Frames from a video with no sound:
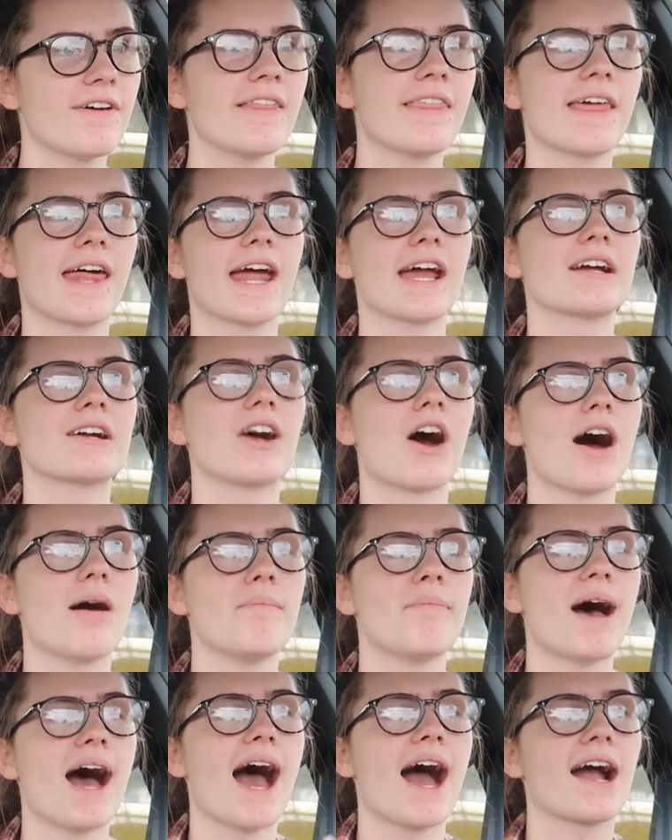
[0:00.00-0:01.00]
And then I
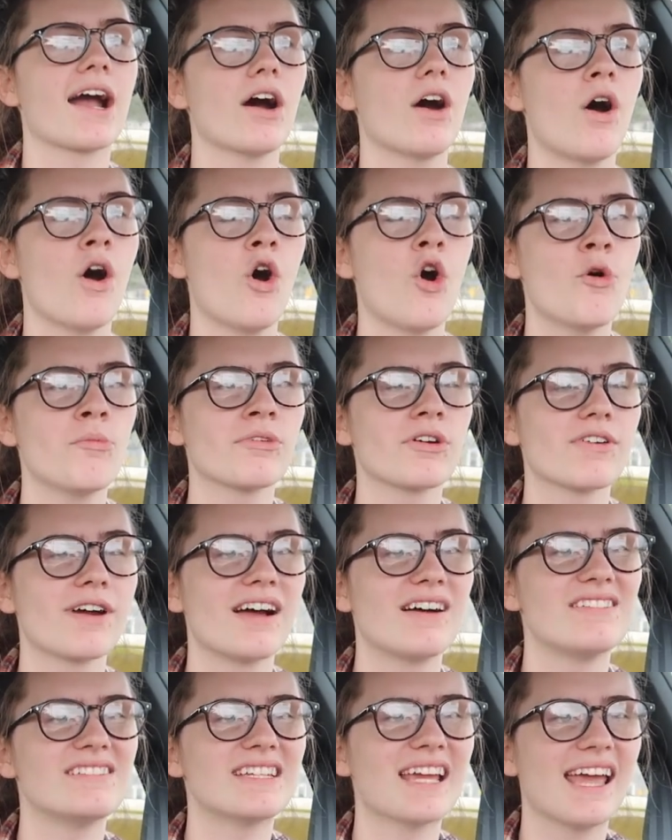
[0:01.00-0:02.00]
got back home
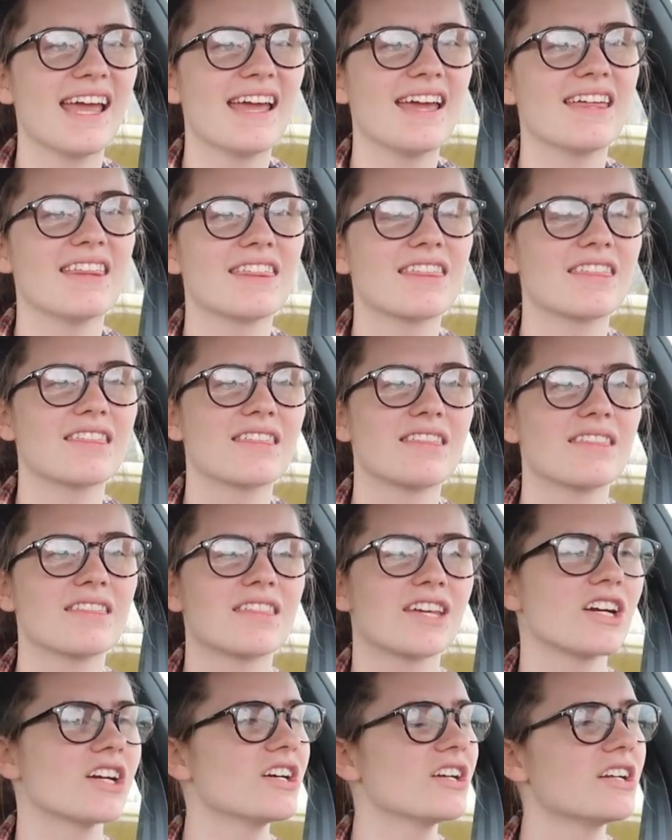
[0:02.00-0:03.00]
around
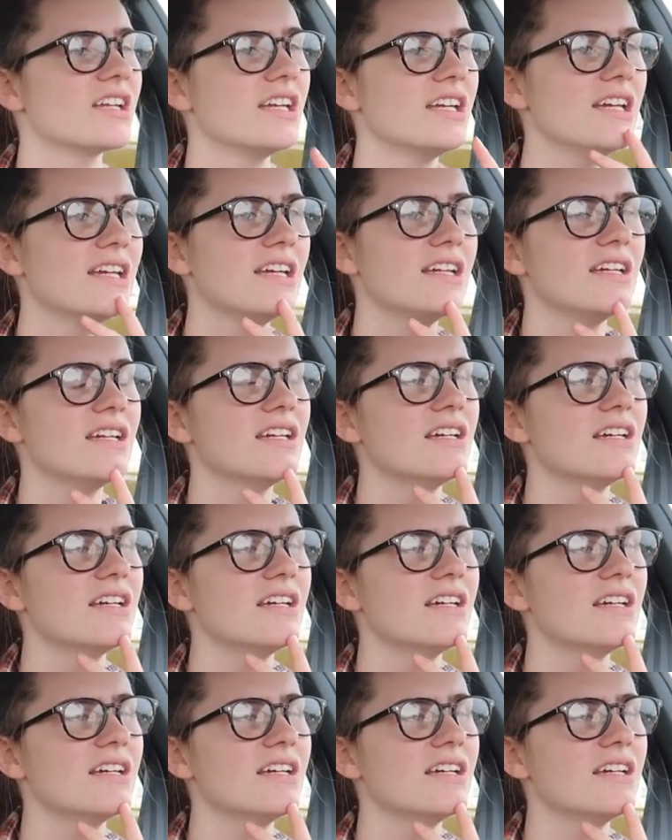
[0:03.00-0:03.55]
8.30